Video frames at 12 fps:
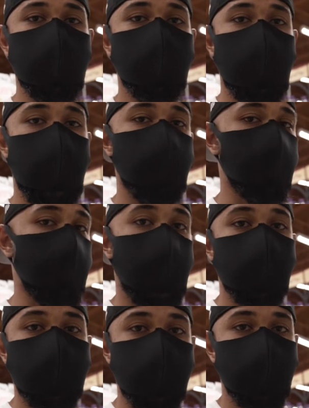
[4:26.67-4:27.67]
if you have like
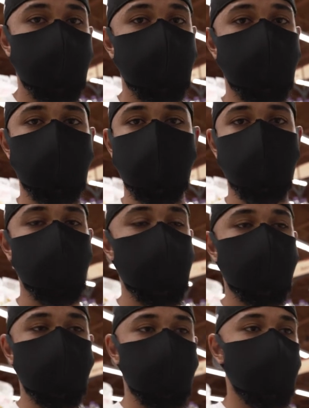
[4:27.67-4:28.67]
eggs in there or
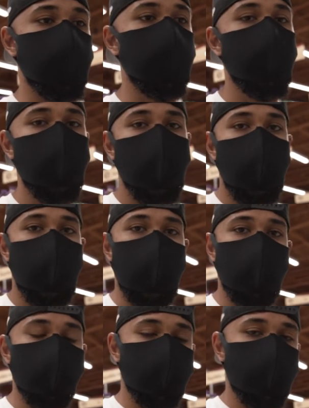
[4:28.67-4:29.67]
rice in there.
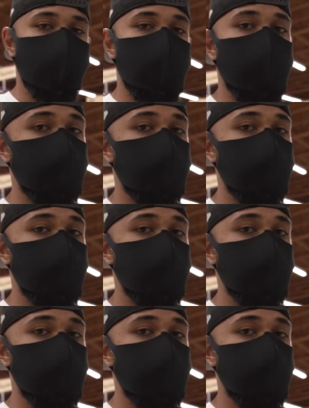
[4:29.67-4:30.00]
So